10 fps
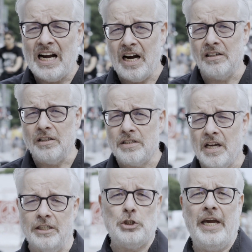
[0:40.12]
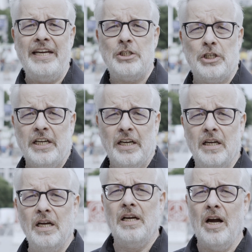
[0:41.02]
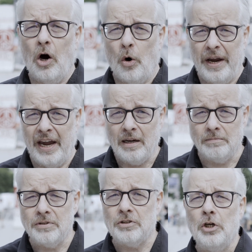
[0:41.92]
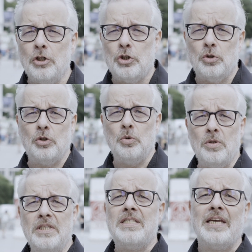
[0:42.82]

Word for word: Cars are changing. OEMs should do the